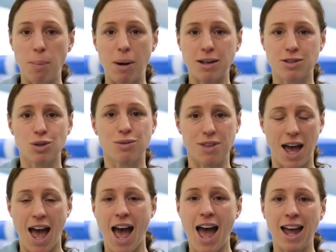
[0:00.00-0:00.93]
the puzzle,
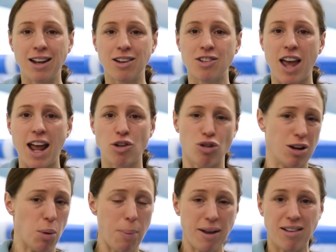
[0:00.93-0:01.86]
the hand
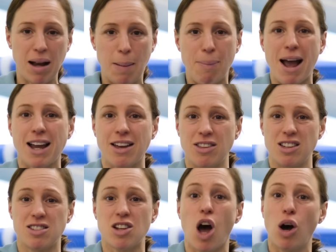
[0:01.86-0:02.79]
entry. We're basically back at the
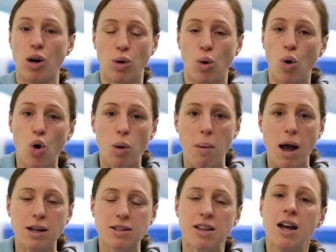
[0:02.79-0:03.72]
start, or
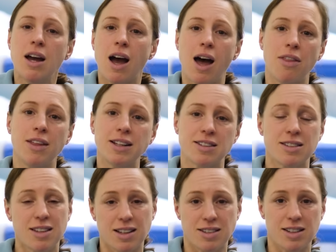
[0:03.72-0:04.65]
almost, and this
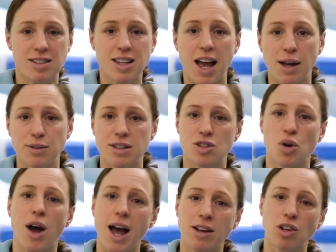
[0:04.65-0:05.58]
is as it sounds, it's
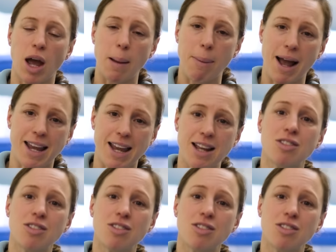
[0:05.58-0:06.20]
your hand going back